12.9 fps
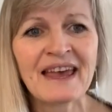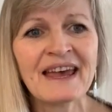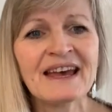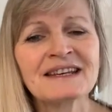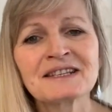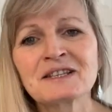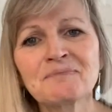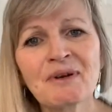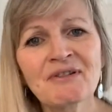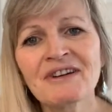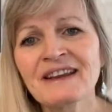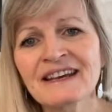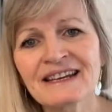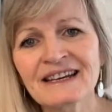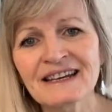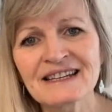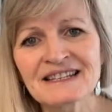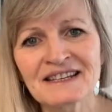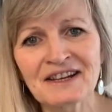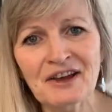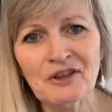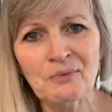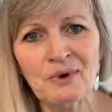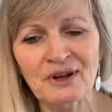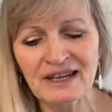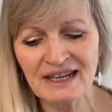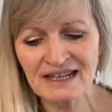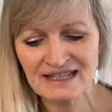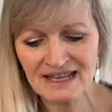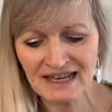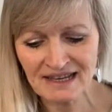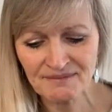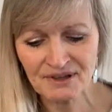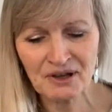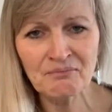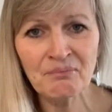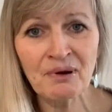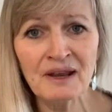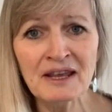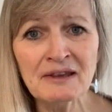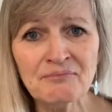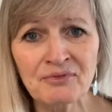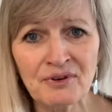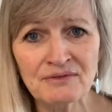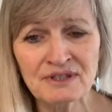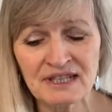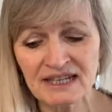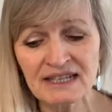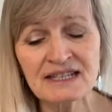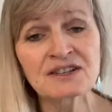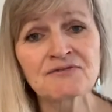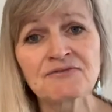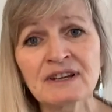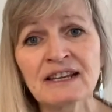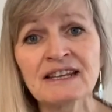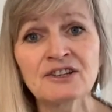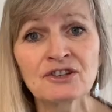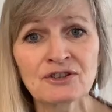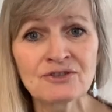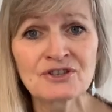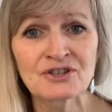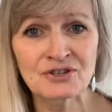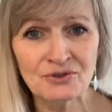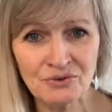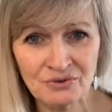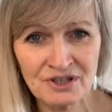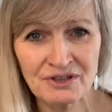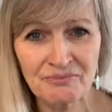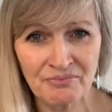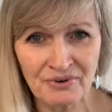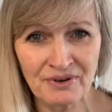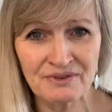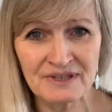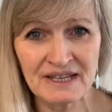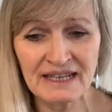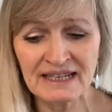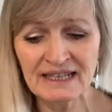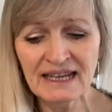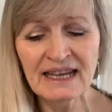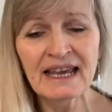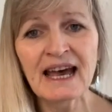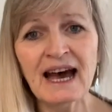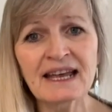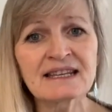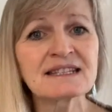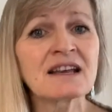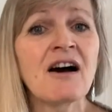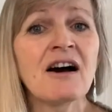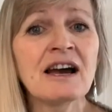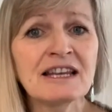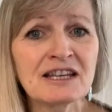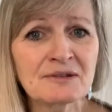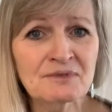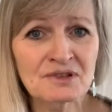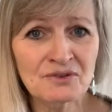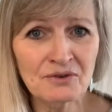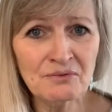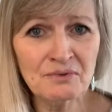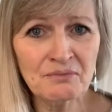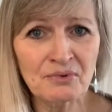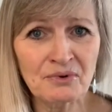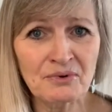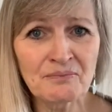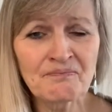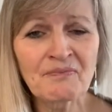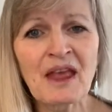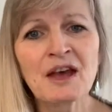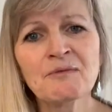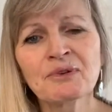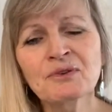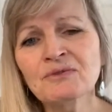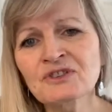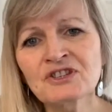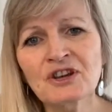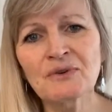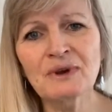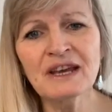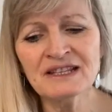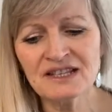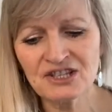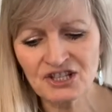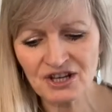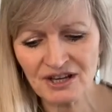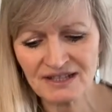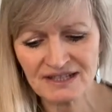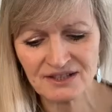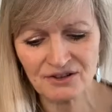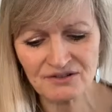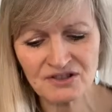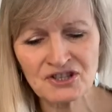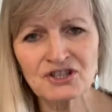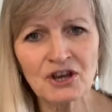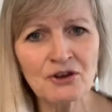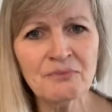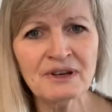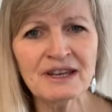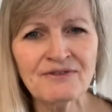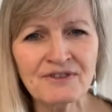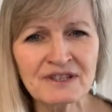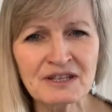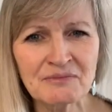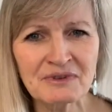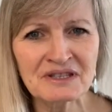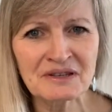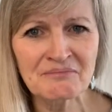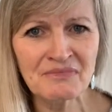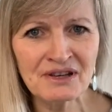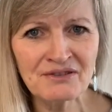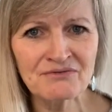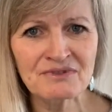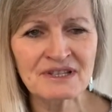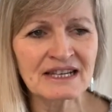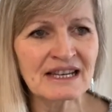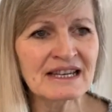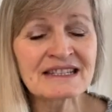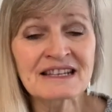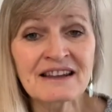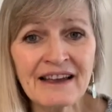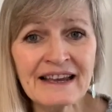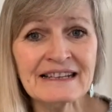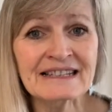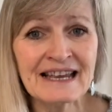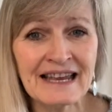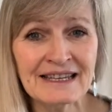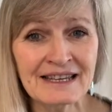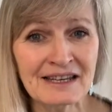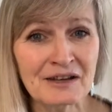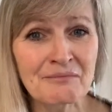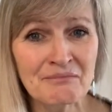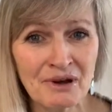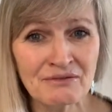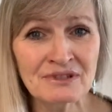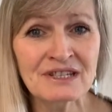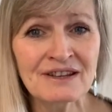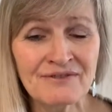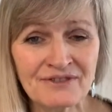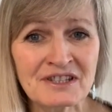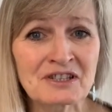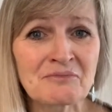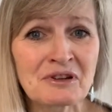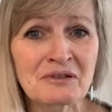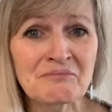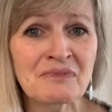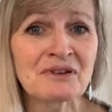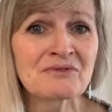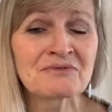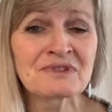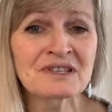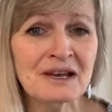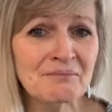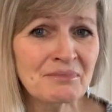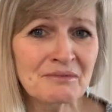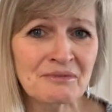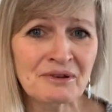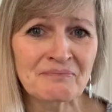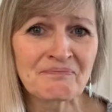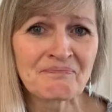Spirulina is another one. It's a complete protein. It's a really good source of protein and it's highly absorbable, but also it's just got so many vitamins and minerals in it. It's like taking a multivitamin and mineral supplement.